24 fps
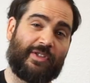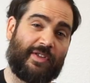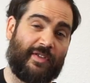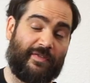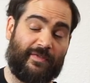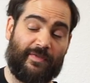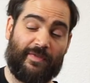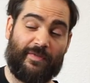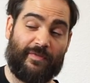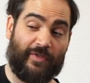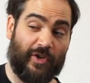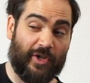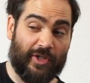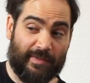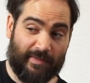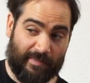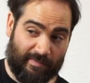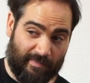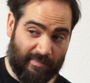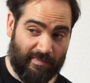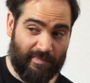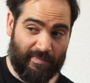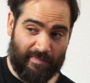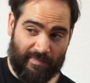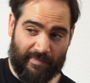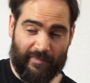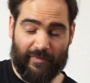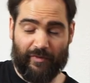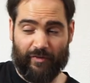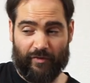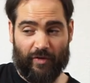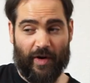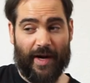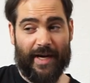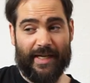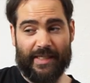The first
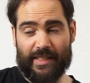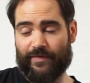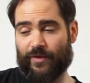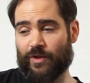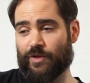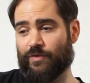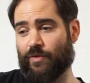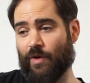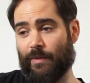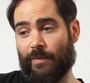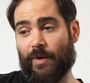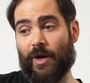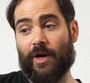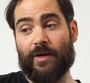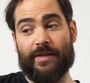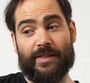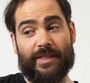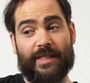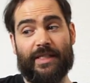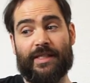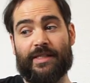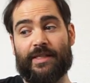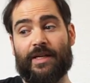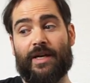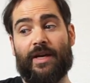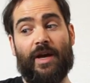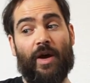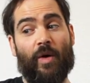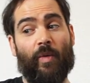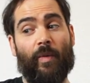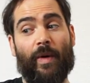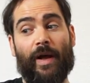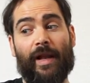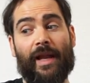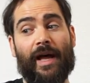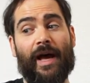phrase, the first four bars is,
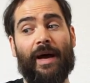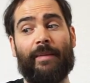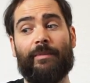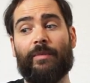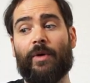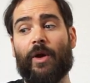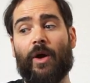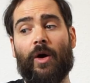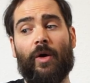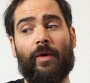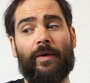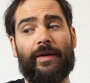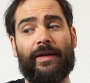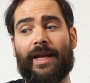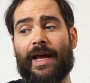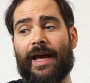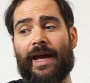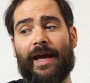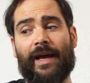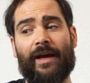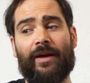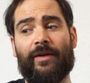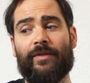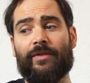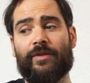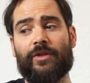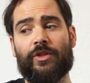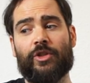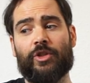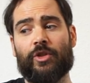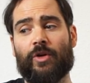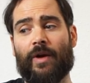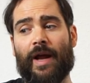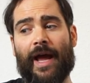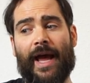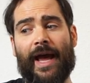well, I'm going down the
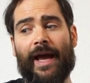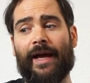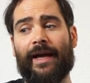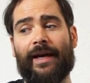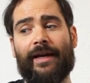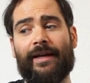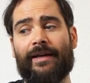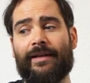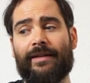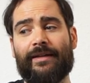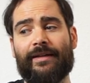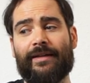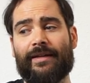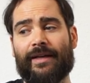track,